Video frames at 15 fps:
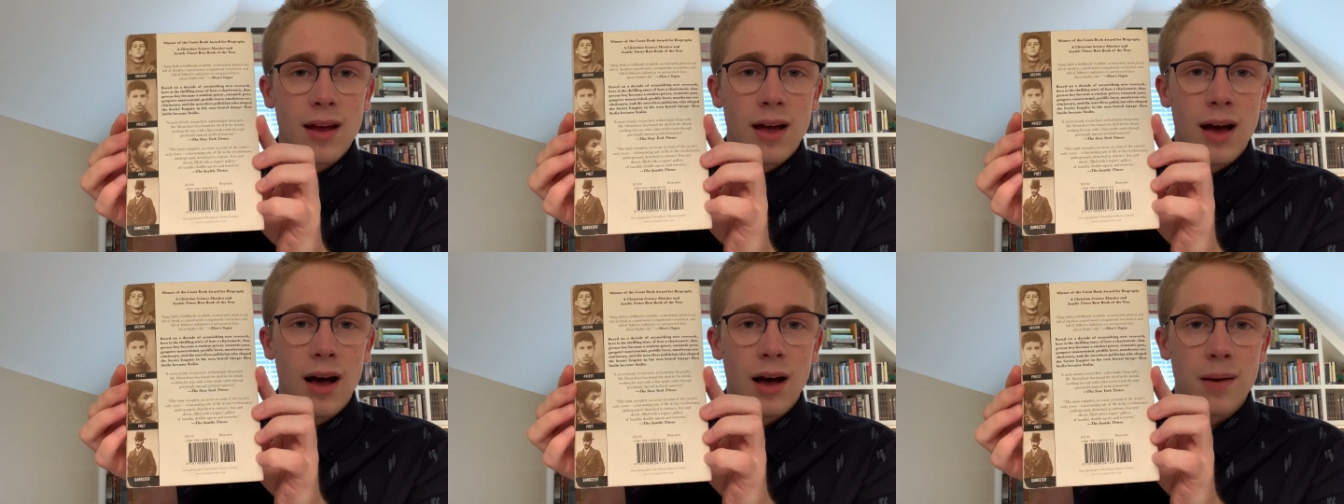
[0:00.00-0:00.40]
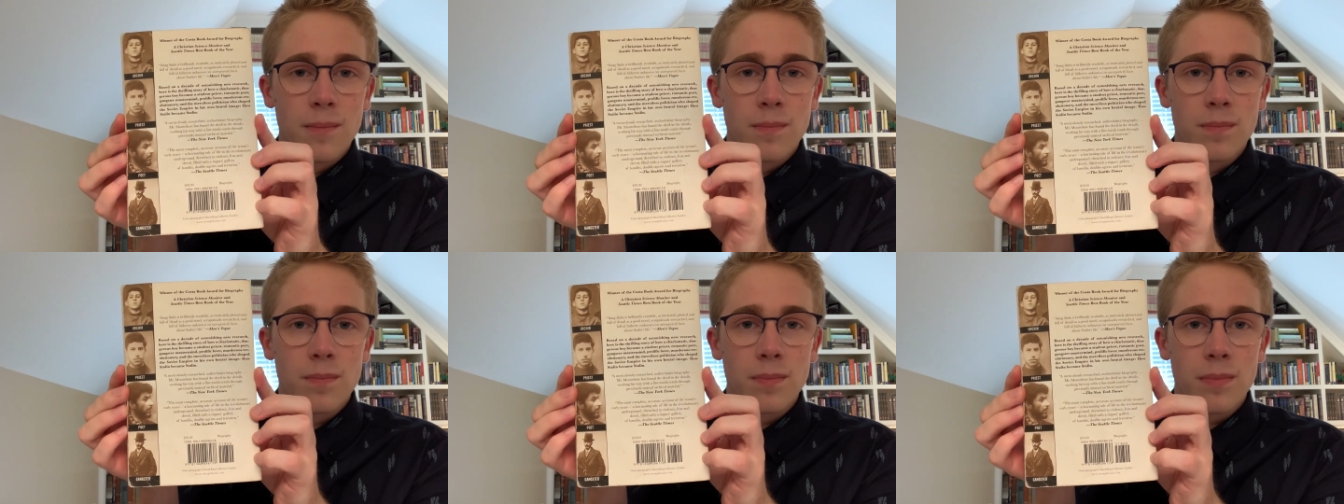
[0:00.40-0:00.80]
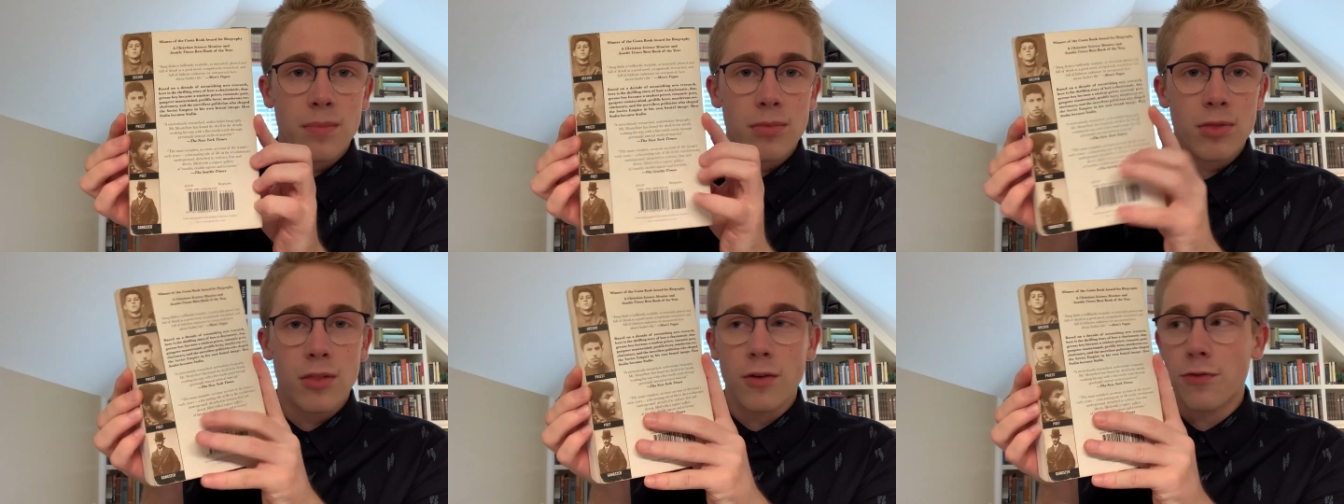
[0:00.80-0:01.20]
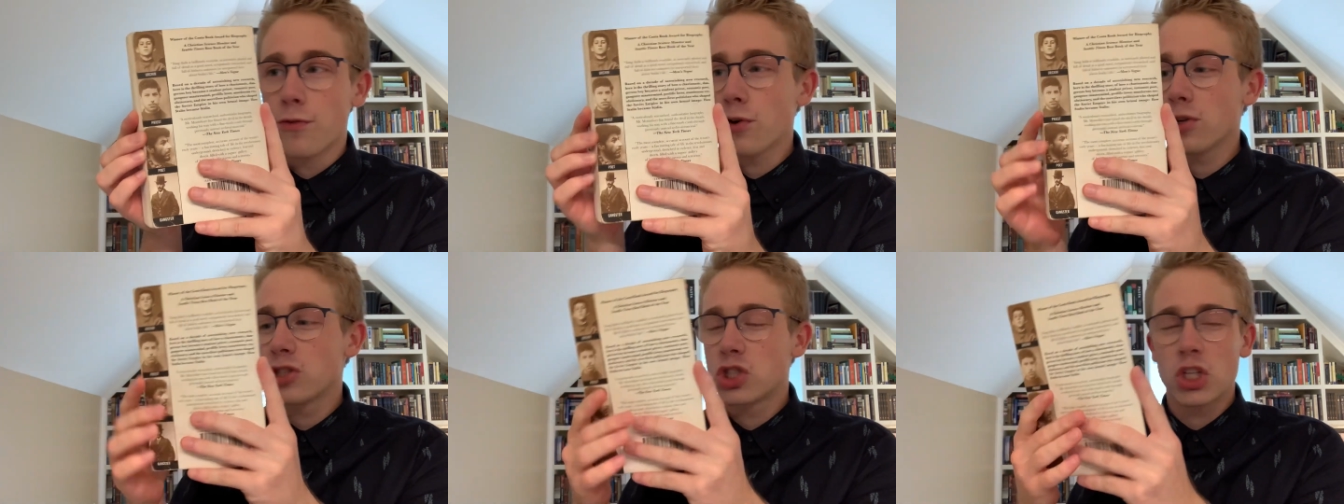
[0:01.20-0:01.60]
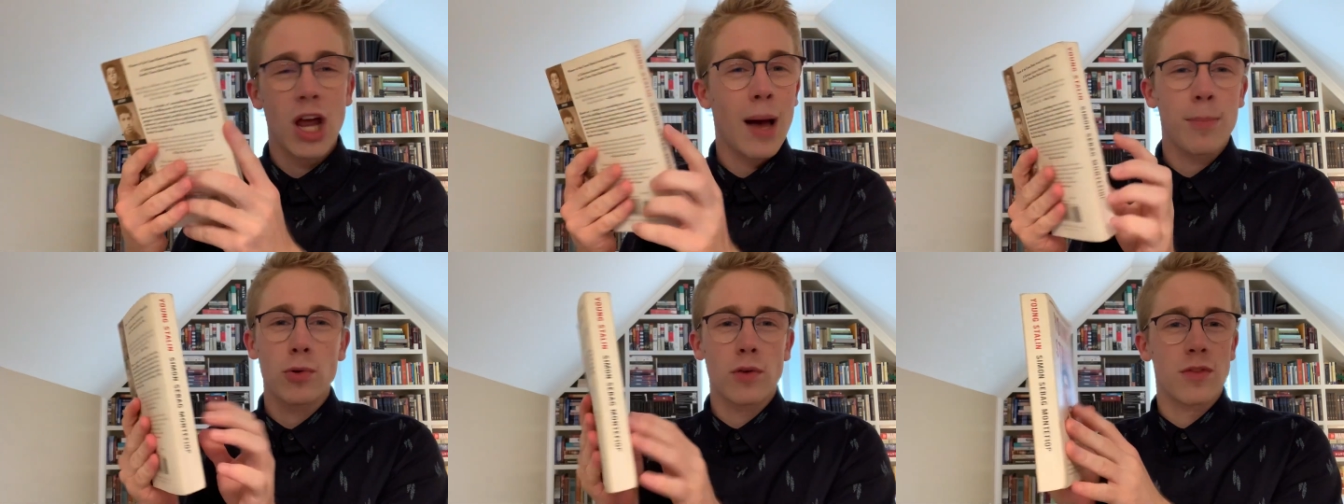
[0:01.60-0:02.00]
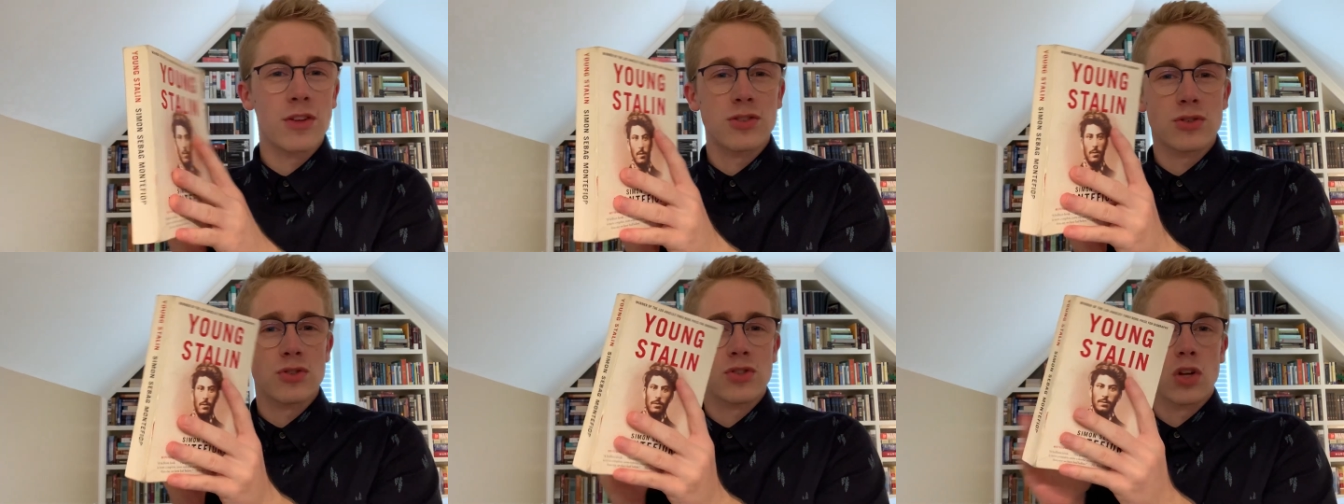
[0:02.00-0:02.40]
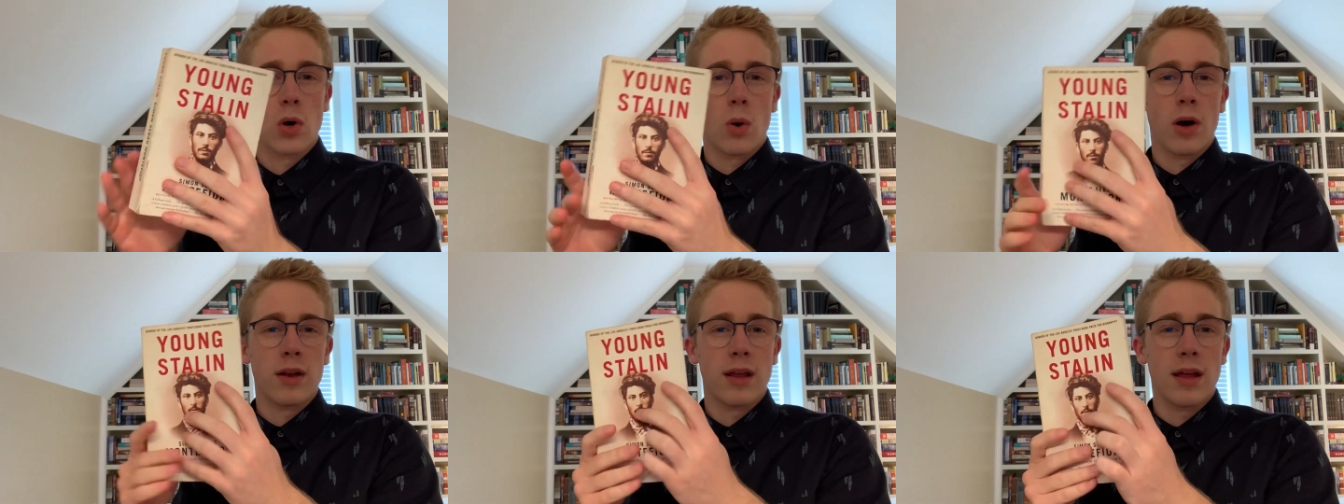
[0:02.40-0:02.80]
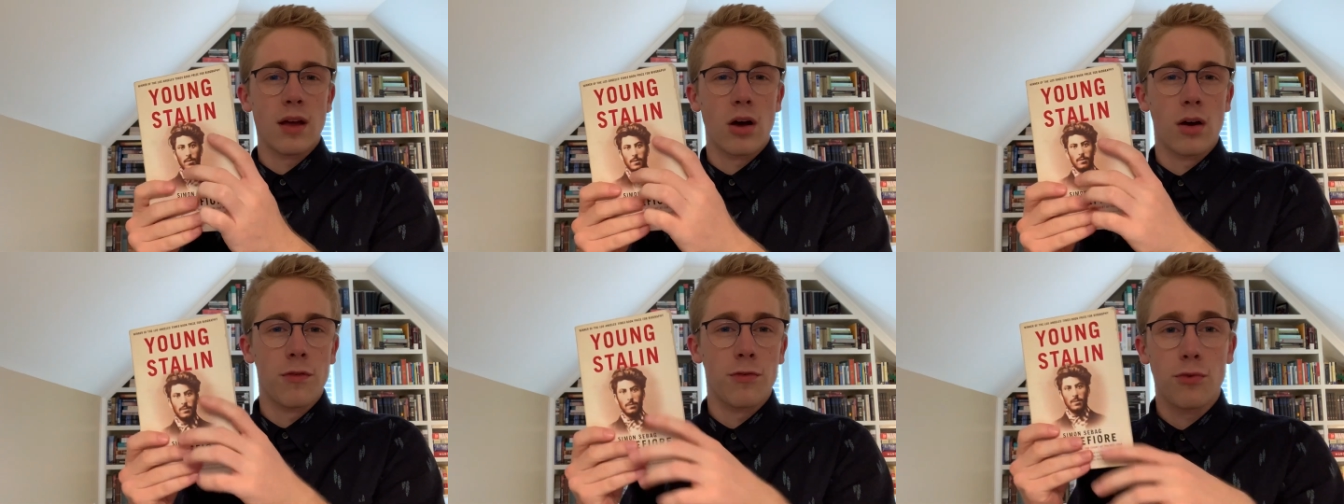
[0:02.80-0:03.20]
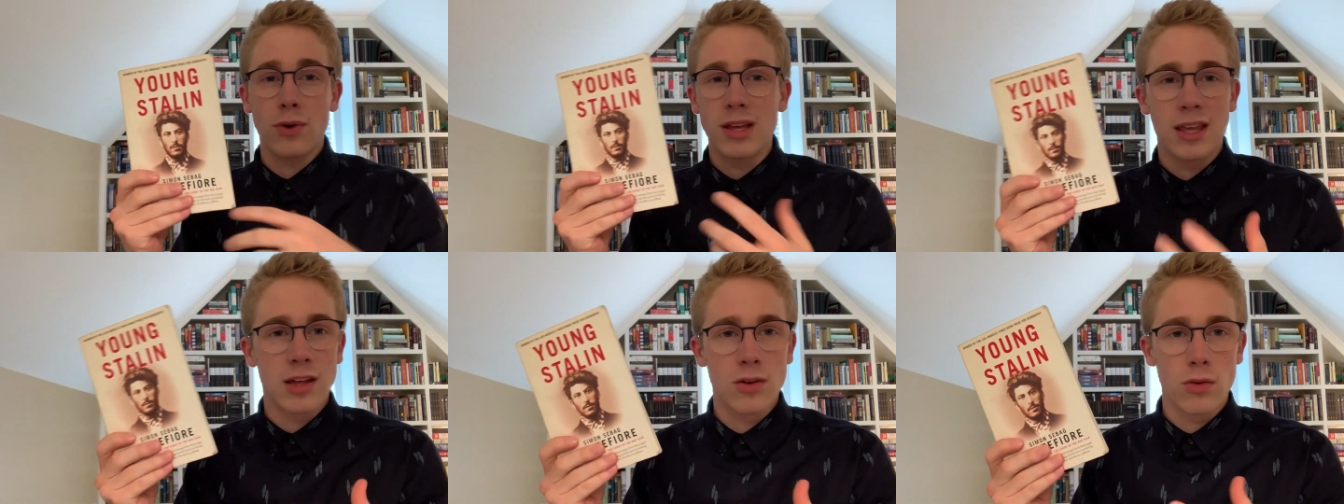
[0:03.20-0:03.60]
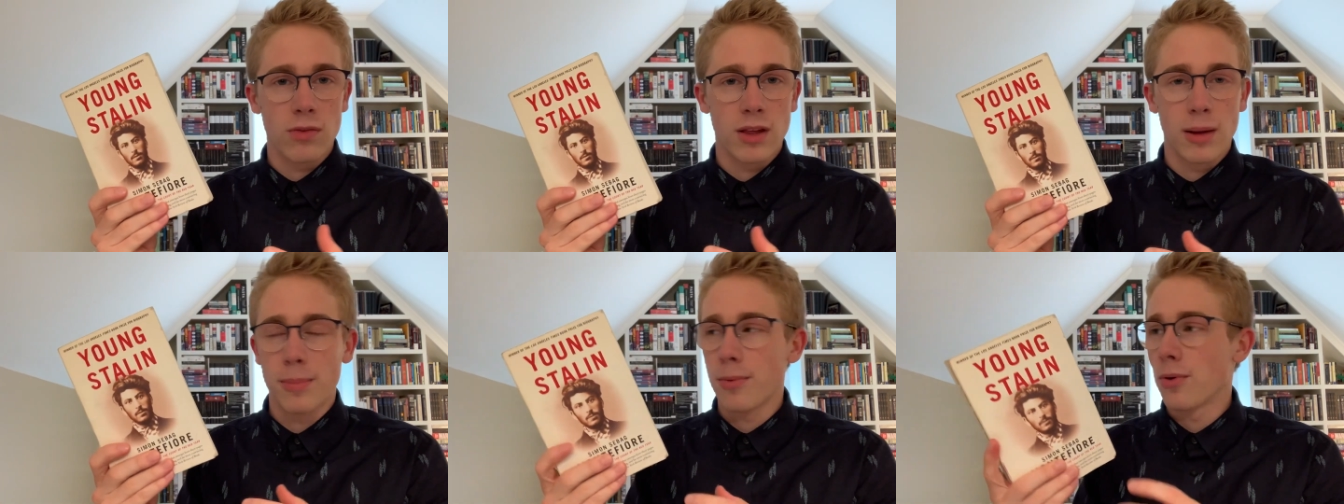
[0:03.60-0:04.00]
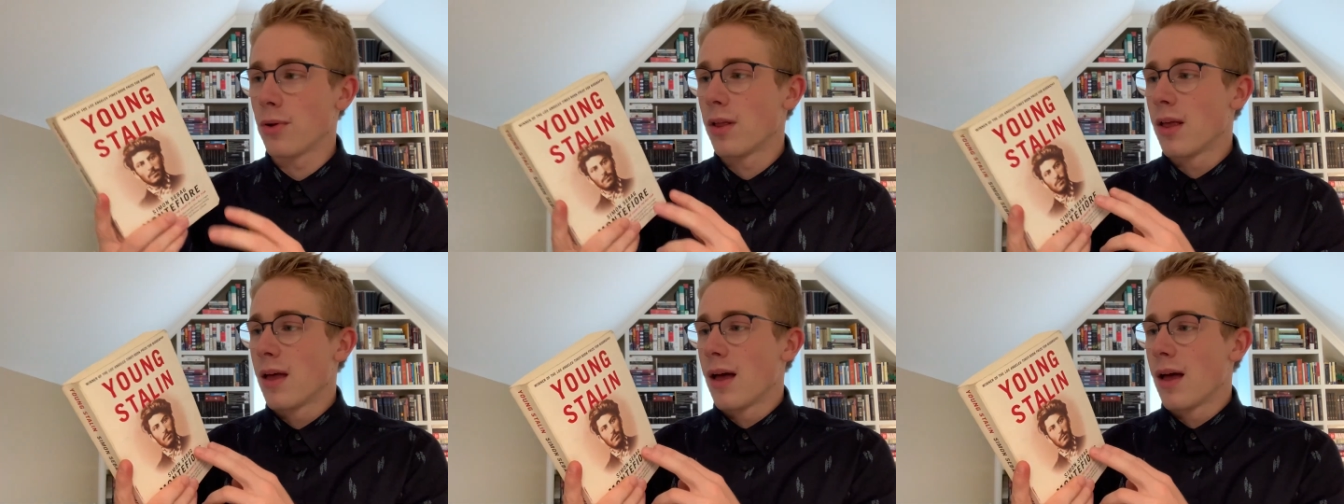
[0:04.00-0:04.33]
um, the first chapter of this or so on a, a free Kindle sample,